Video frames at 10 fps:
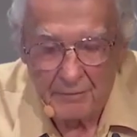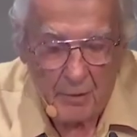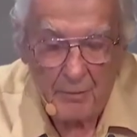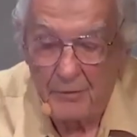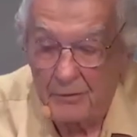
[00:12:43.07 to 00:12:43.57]
But
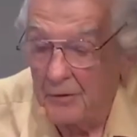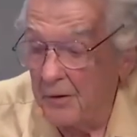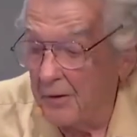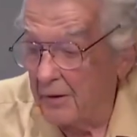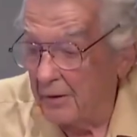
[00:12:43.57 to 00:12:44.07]
they published
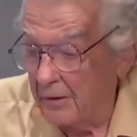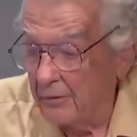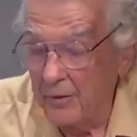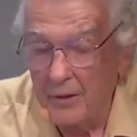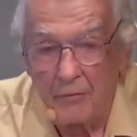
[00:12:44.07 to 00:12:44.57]
that article
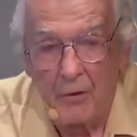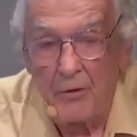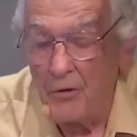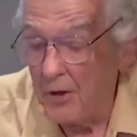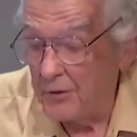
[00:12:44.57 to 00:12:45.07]
anyway. There
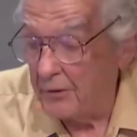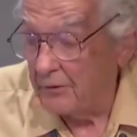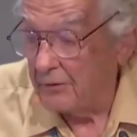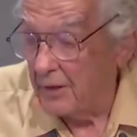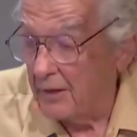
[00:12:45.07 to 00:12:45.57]
was
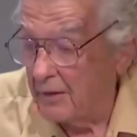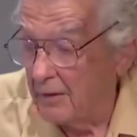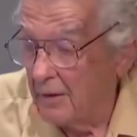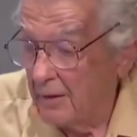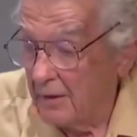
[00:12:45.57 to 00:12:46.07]
nothing
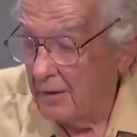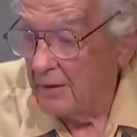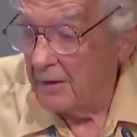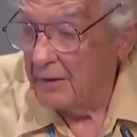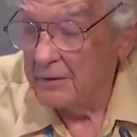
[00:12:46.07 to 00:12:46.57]
saying
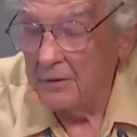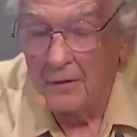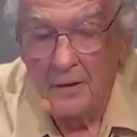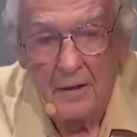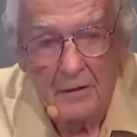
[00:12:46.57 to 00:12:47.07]
in
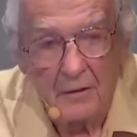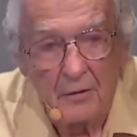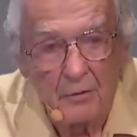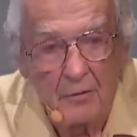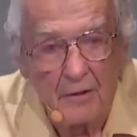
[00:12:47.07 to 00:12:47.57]
Nature
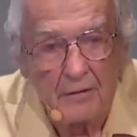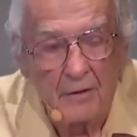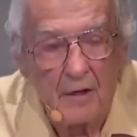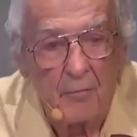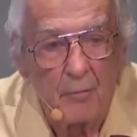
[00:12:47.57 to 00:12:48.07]
that in the United
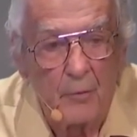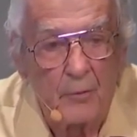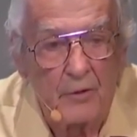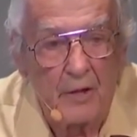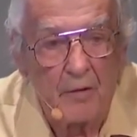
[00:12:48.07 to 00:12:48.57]
States we
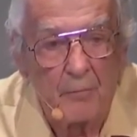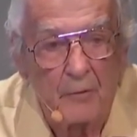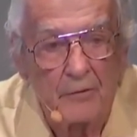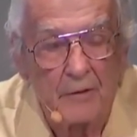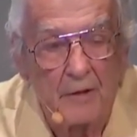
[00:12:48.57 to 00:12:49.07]
put
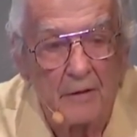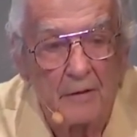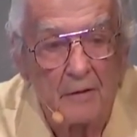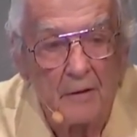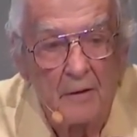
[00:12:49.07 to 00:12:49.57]

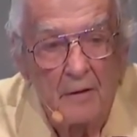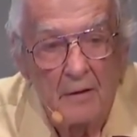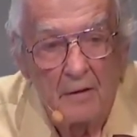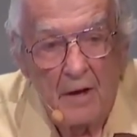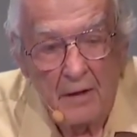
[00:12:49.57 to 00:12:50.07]
10%
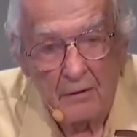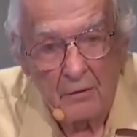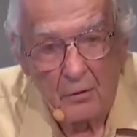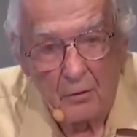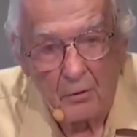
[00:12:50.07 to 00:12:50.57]

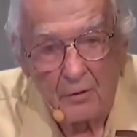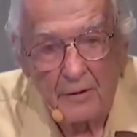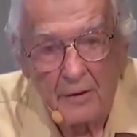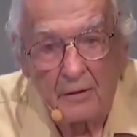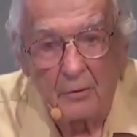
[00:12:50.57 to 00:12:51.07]

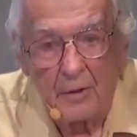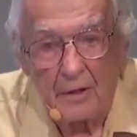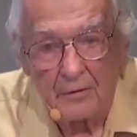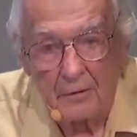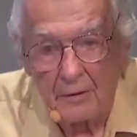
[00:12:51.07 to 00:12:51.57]
alcohol into
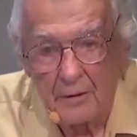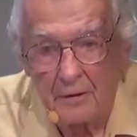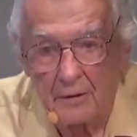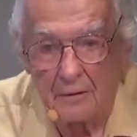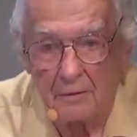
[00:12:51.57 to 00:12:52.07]

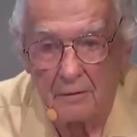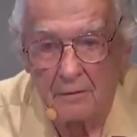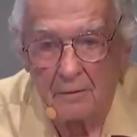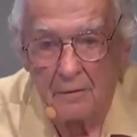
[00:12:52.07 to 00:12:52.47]
gasoline.